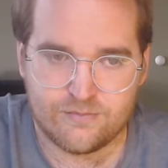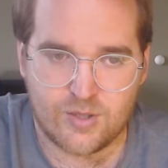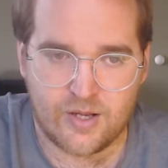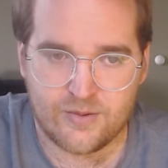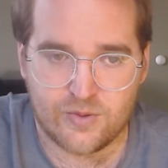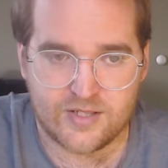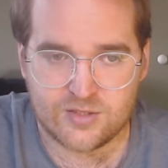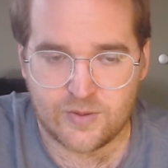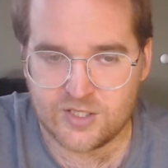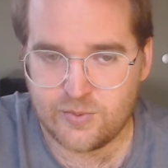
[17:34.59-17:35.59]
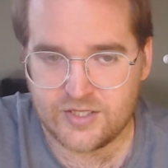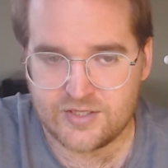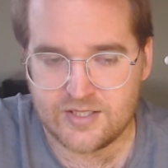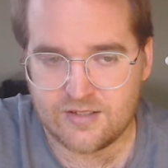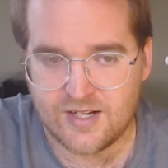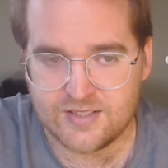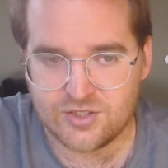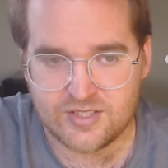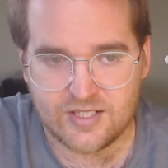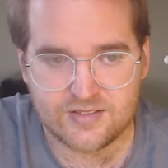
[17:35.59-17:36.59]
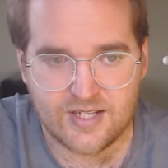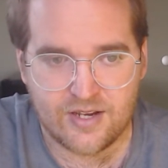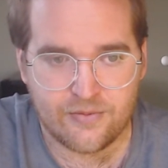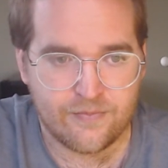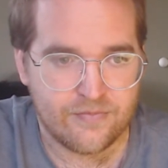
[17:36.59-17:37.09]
Probably one of the smartest players in the class, just hands down.